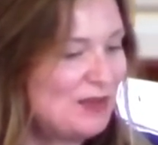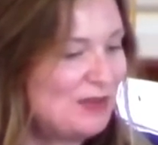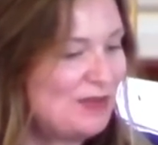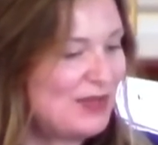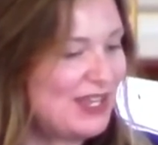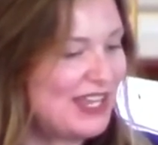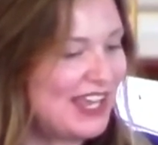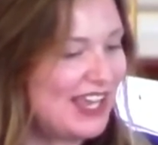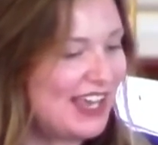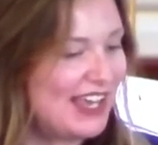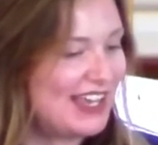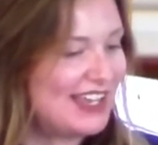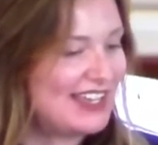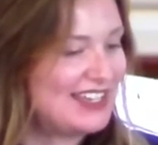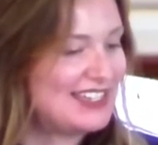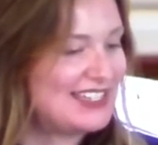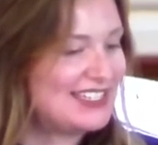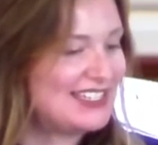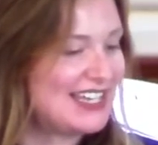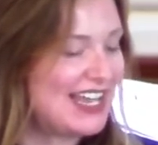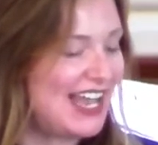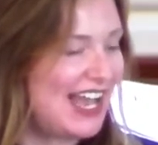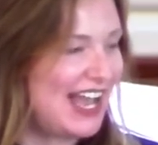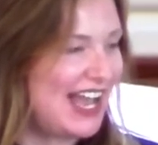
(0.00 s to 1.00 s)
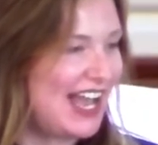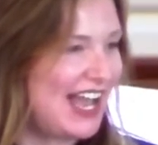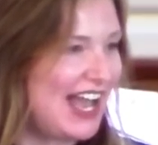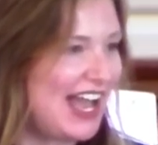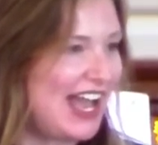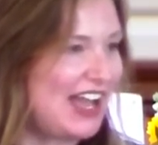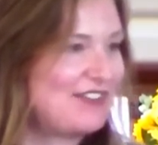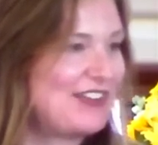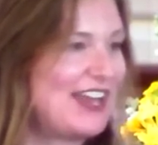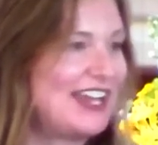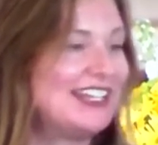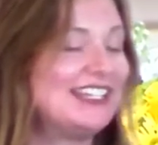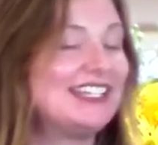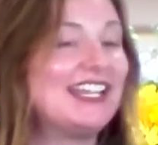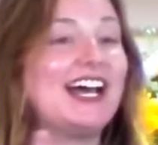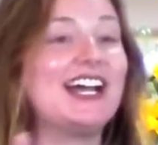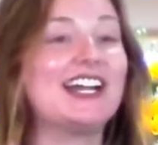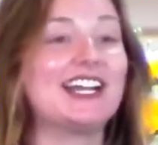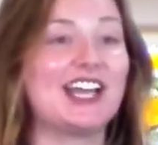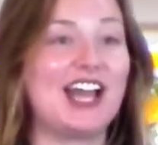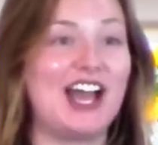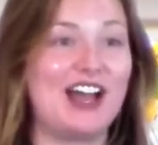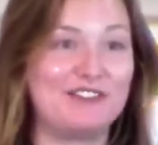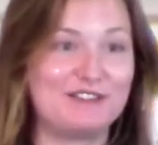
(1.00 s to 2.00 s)
Because I've had a
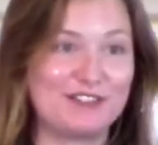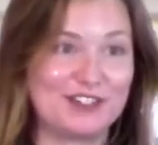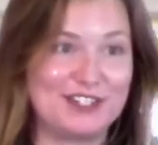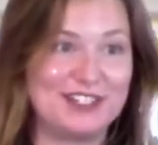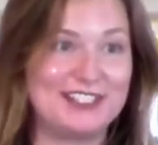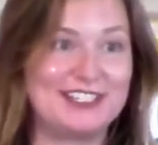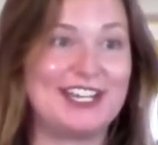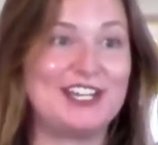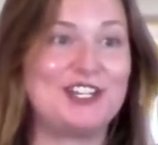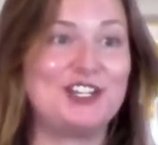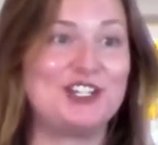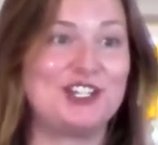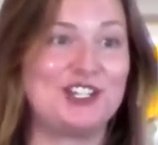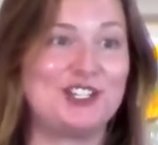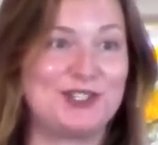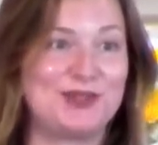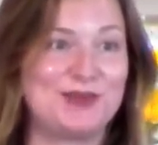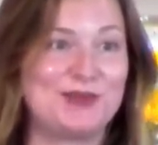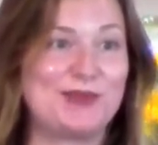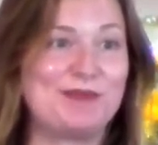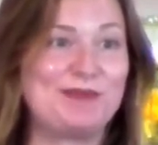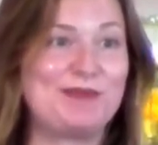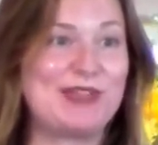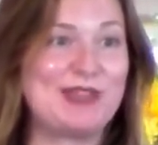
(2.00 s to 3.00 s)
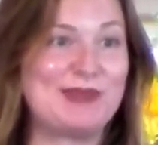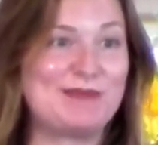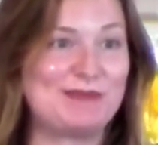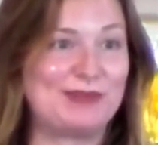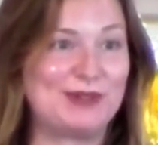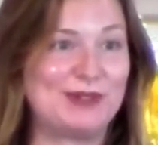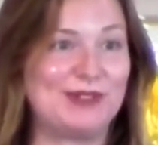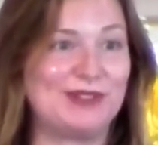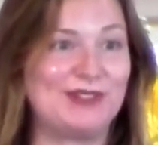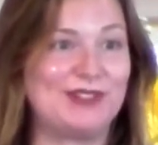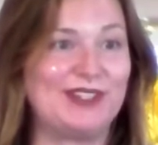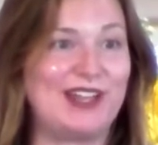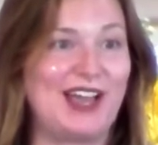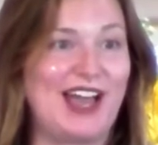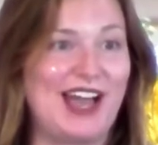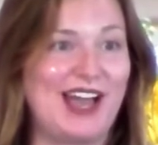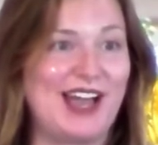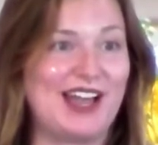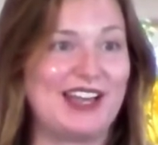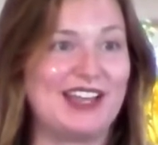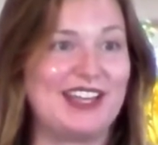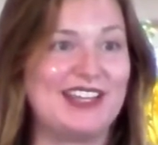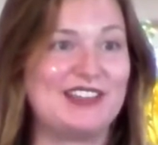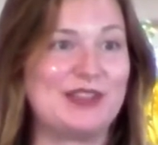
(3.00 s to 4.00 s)
lot of conversations with people
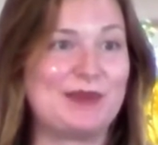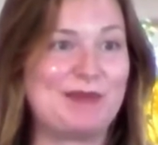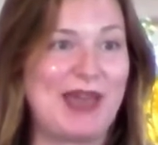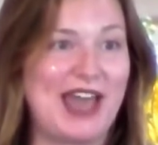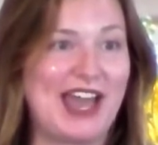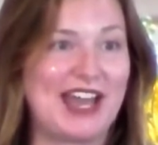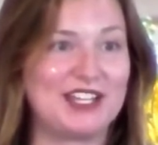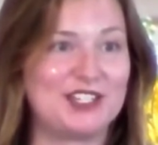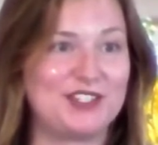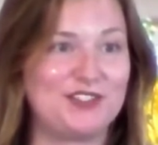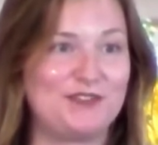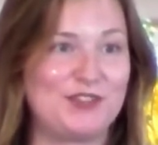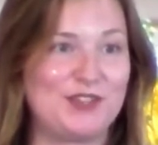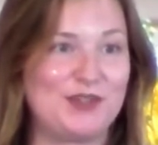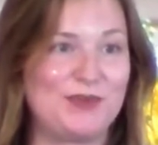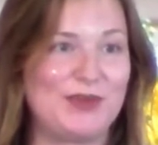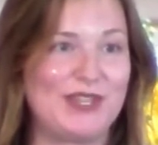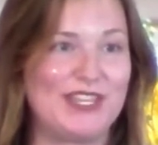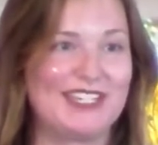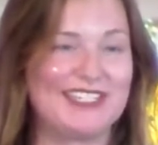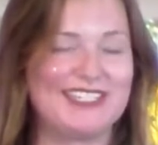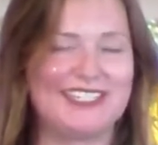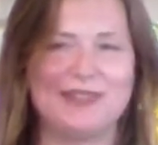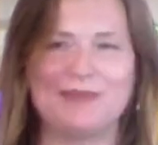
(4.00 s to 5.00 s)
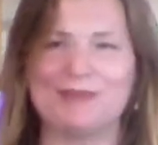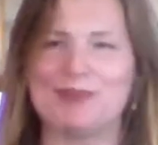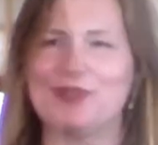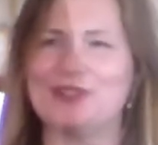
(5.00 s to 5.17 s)
uh, in the past few weeks, and